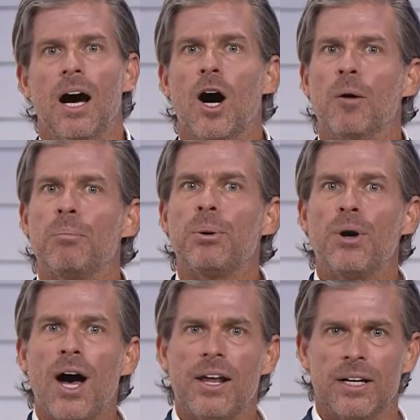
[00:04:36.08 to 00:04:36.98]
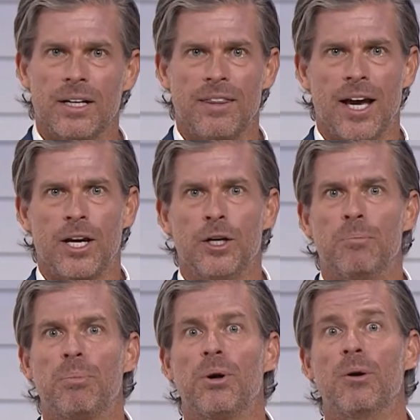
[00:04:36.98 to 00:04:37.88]
A product that could
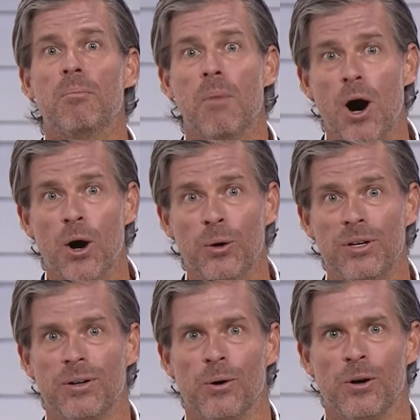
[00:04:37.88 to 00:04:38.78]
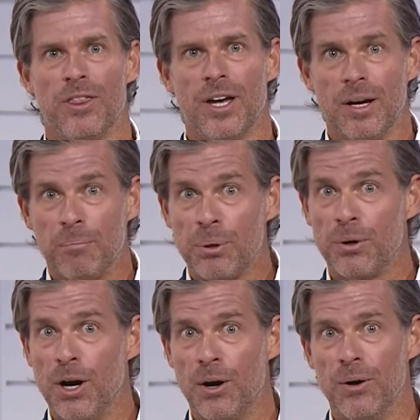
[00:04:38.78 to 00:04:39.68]
promote, or the
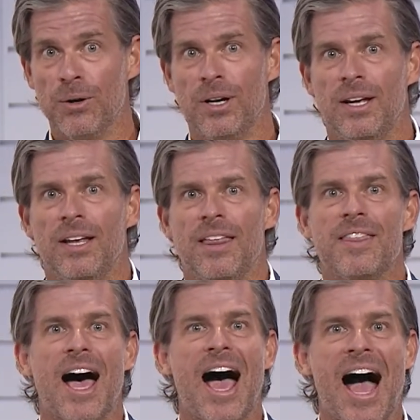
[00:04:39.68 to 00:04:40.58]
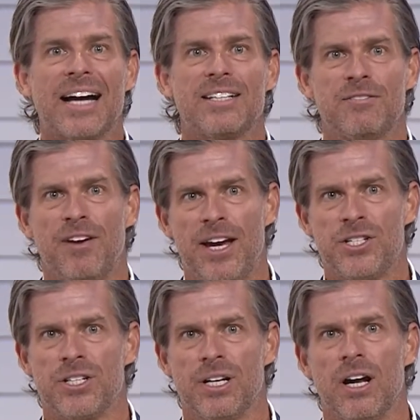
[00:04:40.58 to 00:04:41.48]

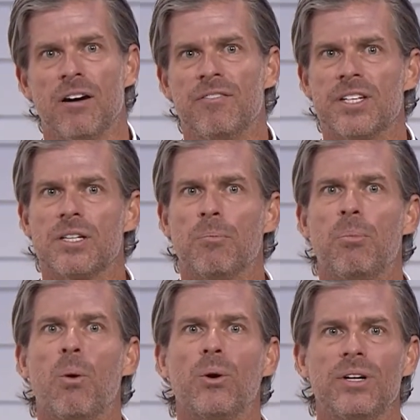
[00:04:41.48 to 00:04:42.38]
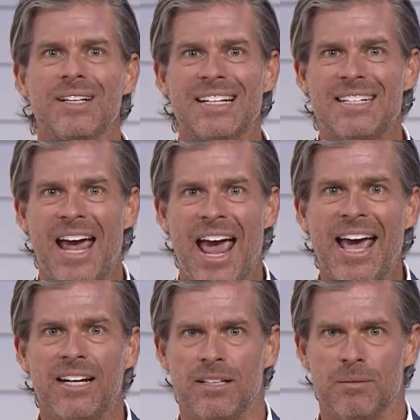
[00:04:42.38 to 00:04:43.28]
activation of this important
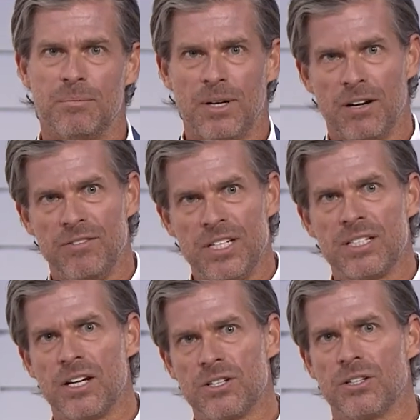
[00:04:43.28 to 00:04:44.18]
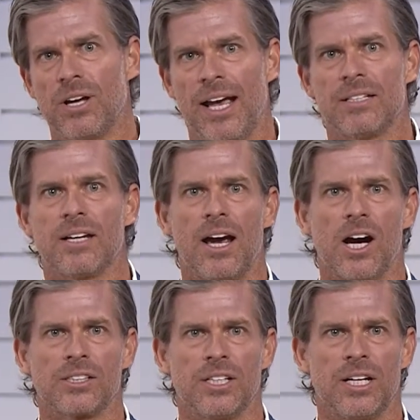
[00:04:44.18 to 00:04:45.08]
tandem of essential
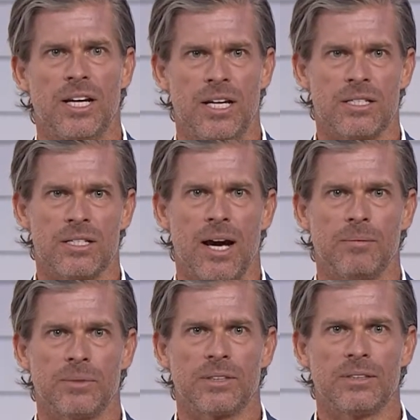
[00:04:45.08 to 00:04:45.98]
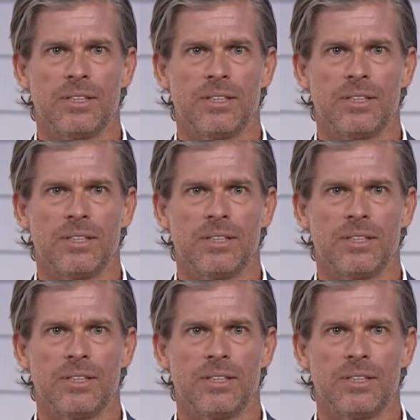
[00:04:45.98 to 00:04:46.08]
antioxidant enzymes.